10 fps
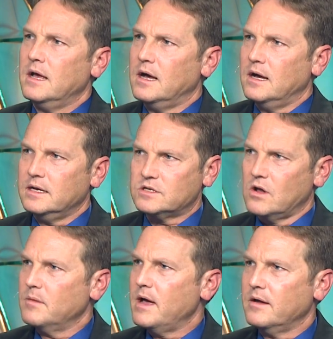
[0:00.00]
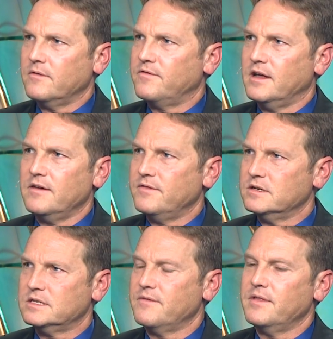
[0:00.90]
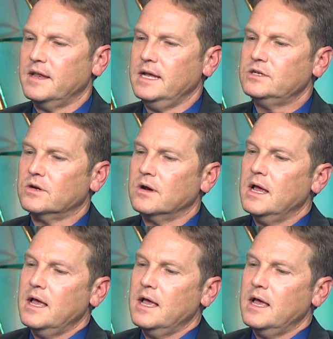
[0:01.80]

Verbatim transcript: Uh, it's all about fluff and stuff of that nature,